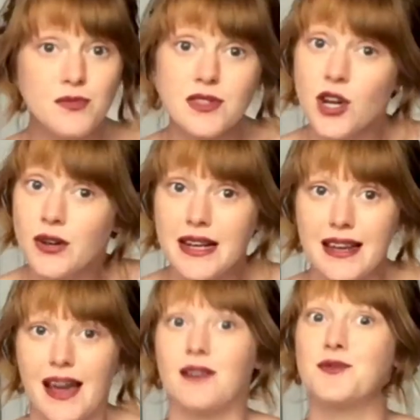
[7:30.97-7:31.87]
totally
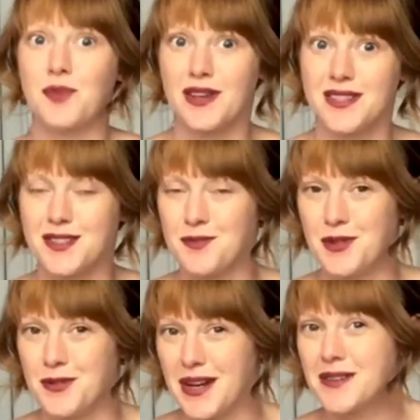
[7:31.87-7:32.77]
allowed because it's a
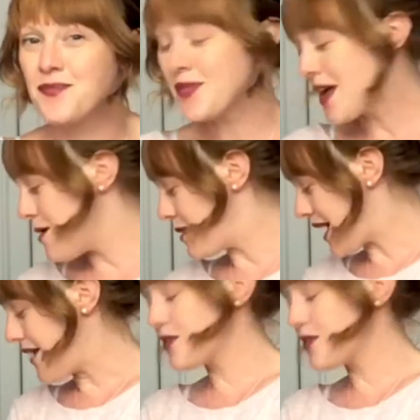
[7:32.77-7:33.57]
mood read. But at